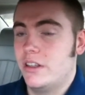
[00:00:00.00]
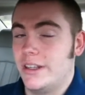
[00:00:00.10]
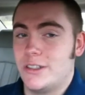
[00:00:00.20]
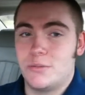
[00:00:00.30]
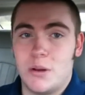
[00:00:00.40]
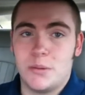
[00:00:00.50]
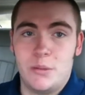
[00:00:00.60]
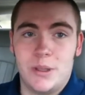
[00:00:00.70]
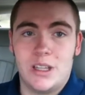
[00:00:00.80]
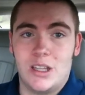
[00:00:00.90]
Actually, it's probably going
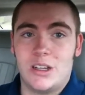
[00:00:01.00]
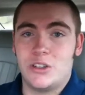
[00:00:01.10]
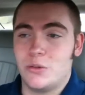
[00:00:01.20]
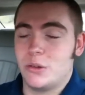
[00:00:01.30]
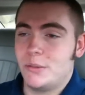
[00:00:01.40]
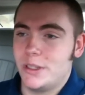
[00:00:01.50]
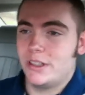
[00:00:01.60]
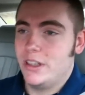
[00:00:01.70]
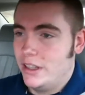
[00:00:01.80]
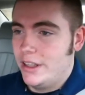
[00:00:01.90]
to be a lot of short, but
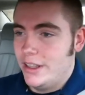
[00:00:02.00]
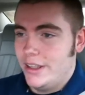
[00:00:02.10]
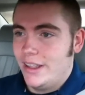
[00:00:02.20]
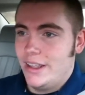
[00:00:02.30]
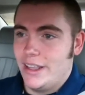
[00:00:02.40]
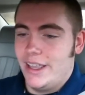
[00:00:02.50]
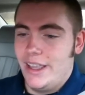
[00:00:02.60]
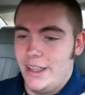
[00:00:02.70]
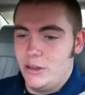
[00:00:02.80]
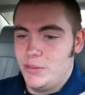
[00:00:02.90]
I can't
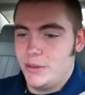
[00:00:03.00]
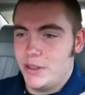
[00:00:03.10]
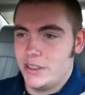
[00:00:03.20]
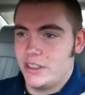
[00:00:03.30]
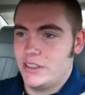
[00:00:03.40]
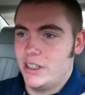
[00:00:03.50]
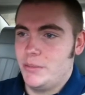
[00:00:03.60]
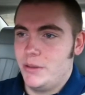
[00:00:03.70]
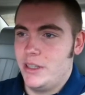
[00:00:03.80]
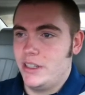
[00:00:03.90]
help it because I
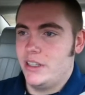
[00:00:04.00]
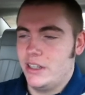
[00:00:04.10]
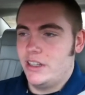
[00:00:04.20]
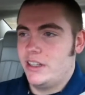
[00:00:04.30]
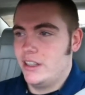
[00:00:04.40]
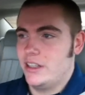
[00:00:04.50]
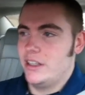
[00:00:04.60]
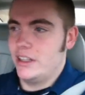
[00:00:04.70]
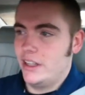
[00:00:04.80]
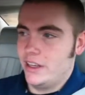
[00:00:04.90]
slept in
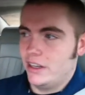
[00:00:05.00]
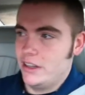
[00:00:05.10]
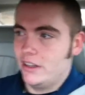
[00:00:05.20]
and